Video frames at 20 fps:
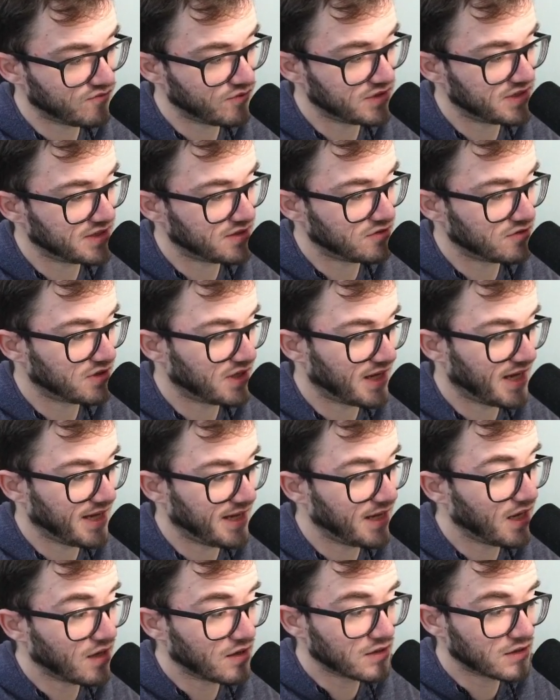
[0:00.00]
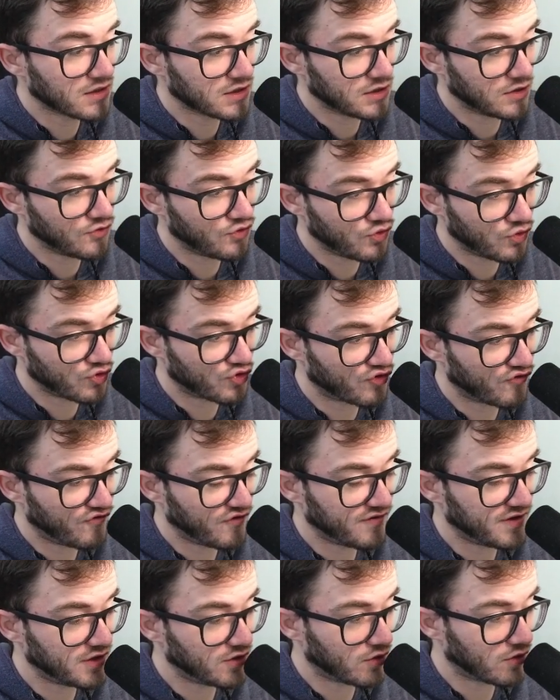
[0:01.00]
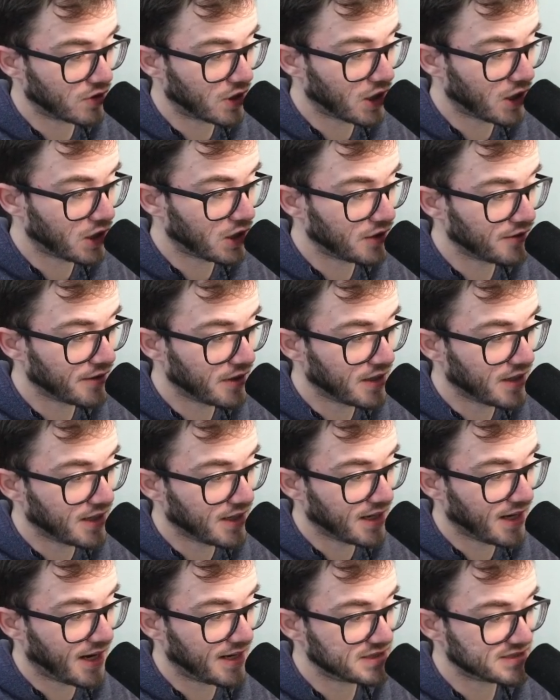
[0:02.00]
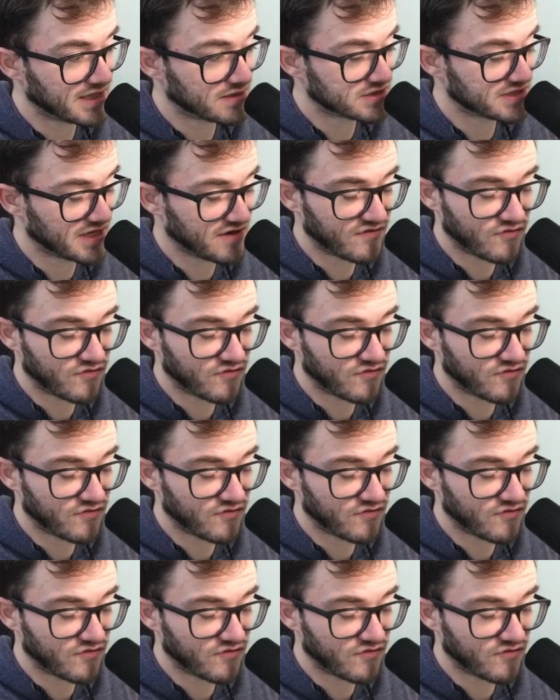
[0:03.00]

We did look at a $250 card and it's now sat at